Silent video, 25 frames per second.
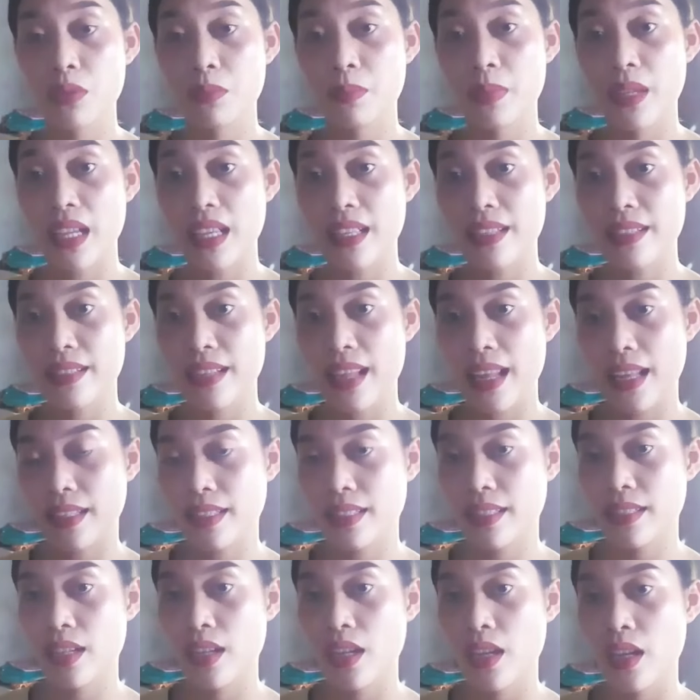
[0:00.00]
to be
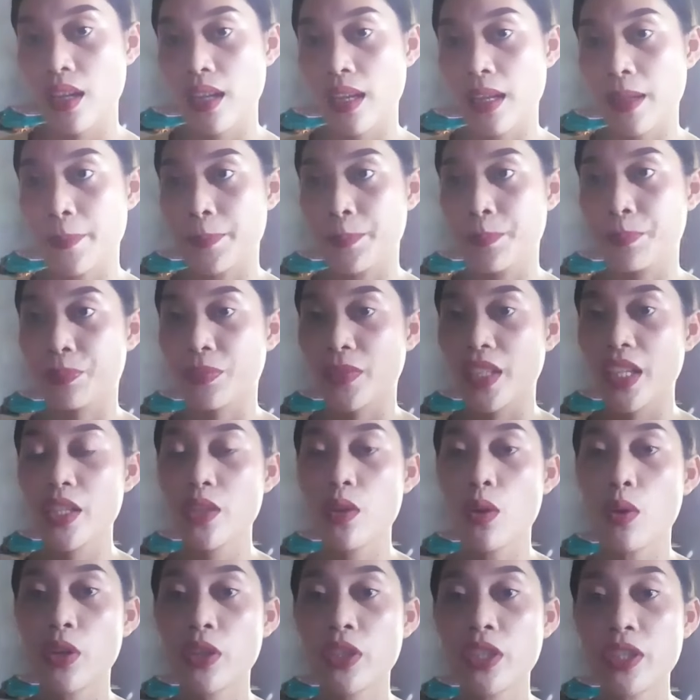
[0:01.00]
assessed
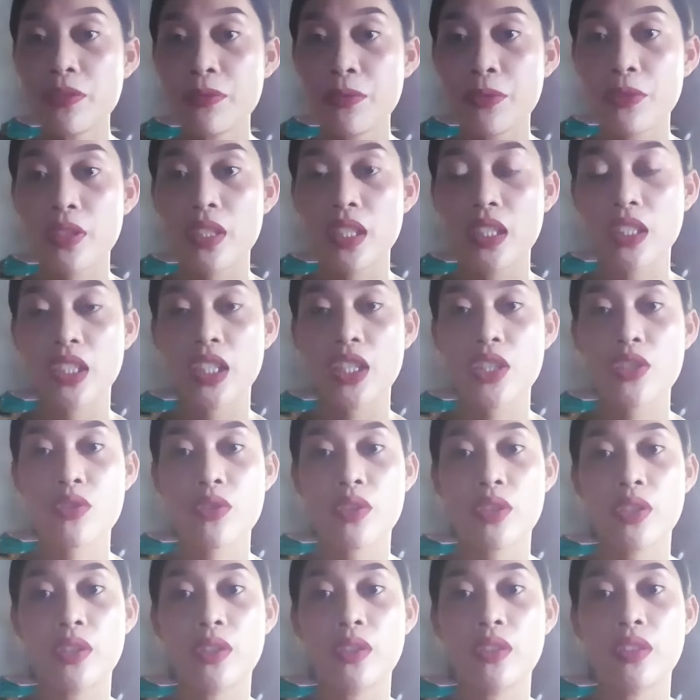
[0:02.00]
in order for the
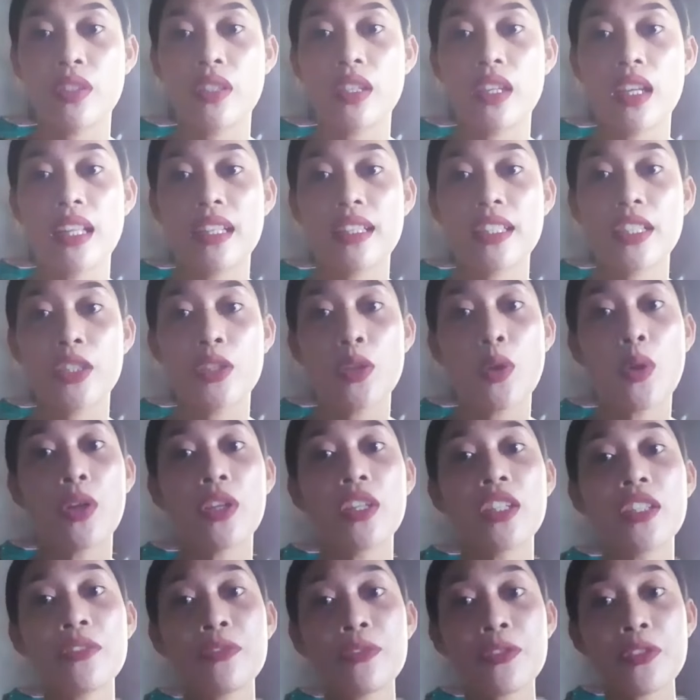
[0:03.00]
teacher and in
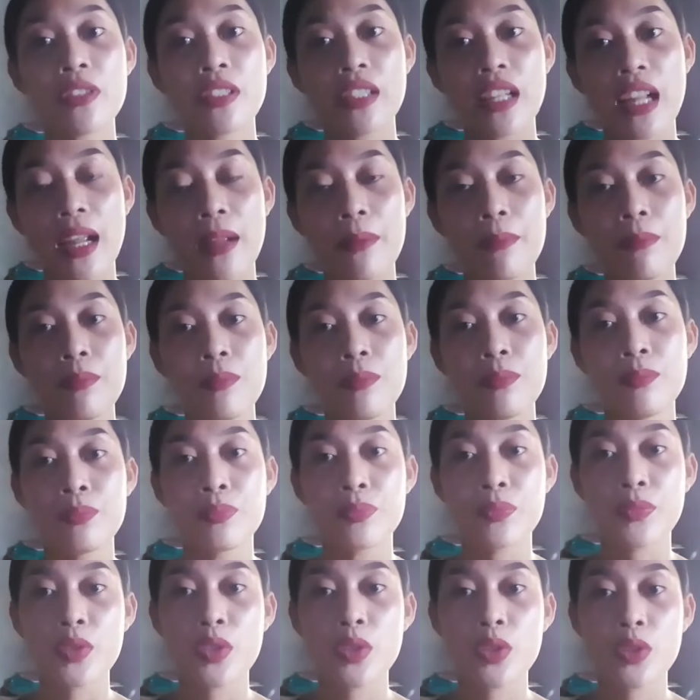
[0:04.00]
order for them
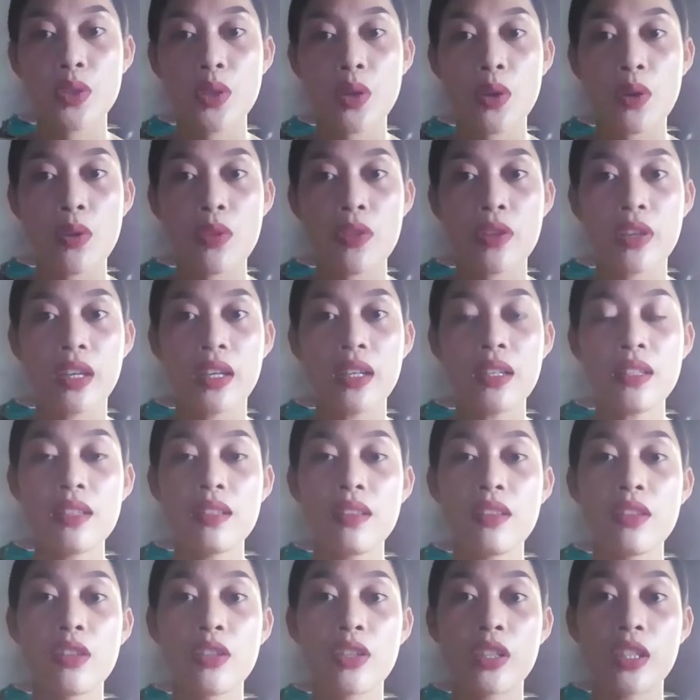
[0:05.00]
to know their
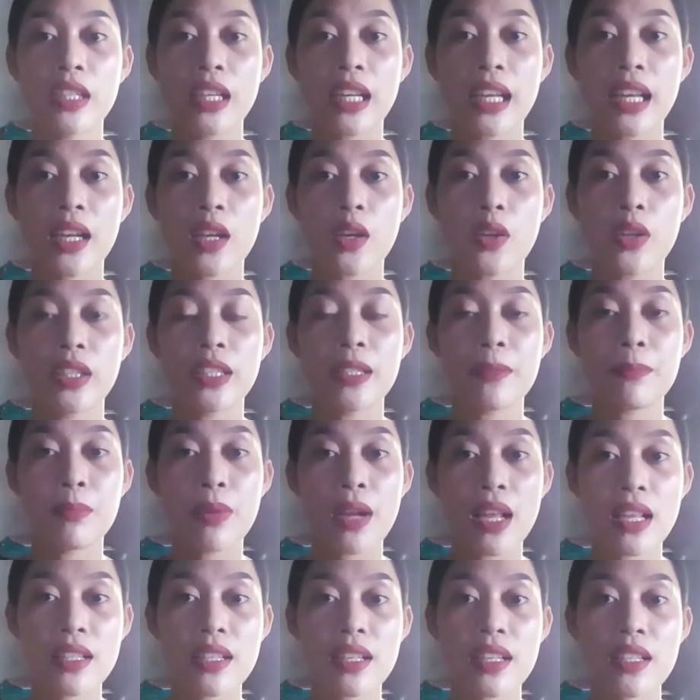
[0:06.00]
learning or the
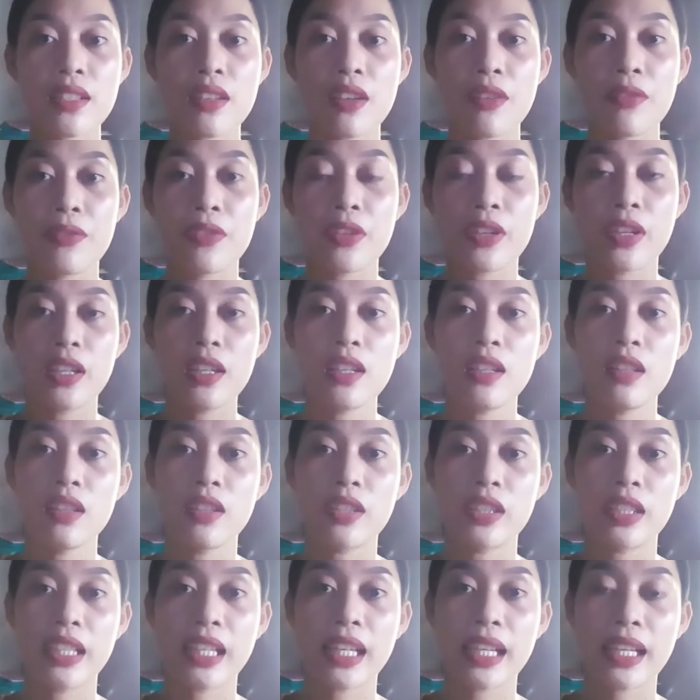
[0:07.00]
process of their
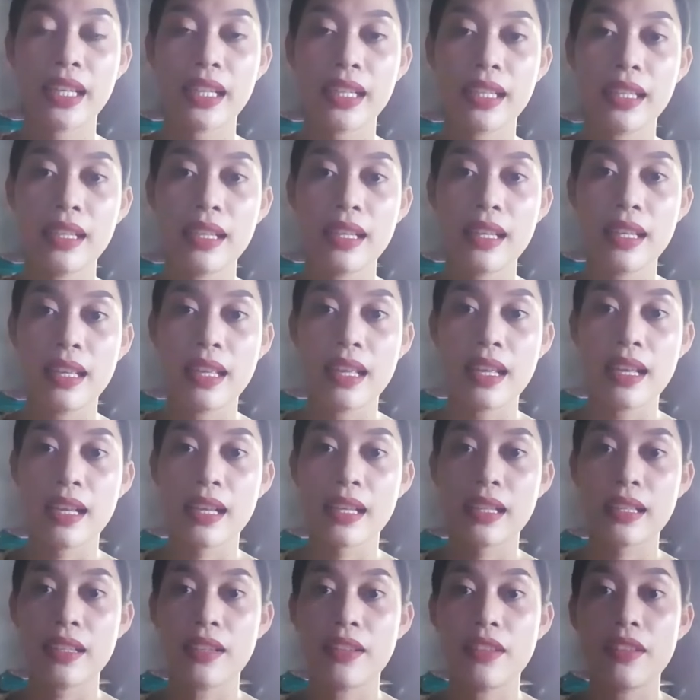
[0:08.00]
learning
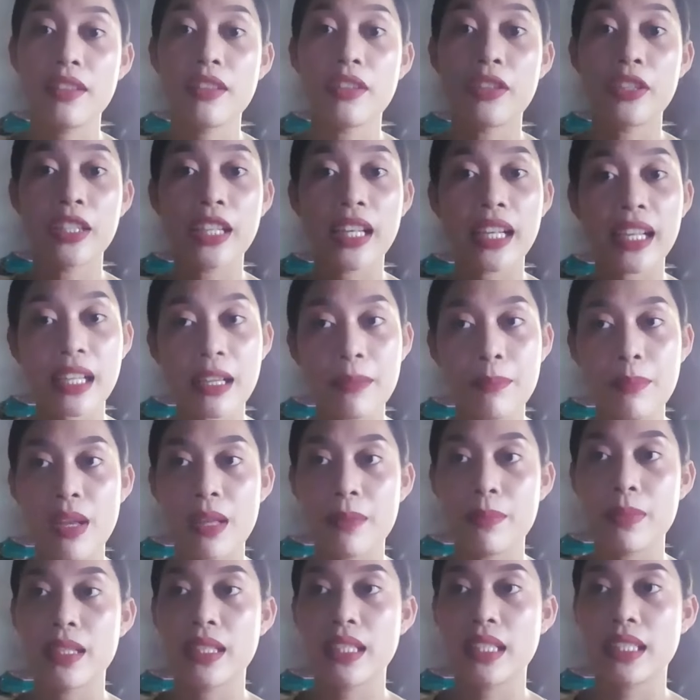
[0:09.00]

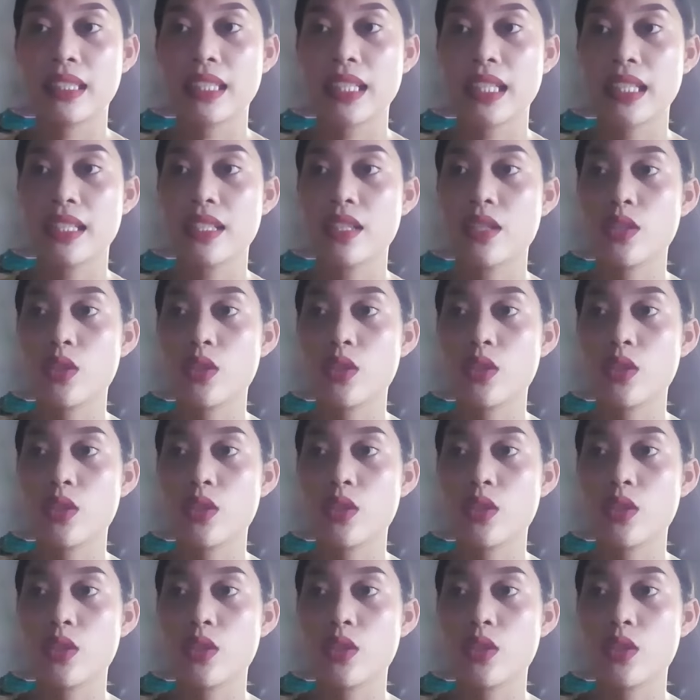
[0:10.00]
capabilities.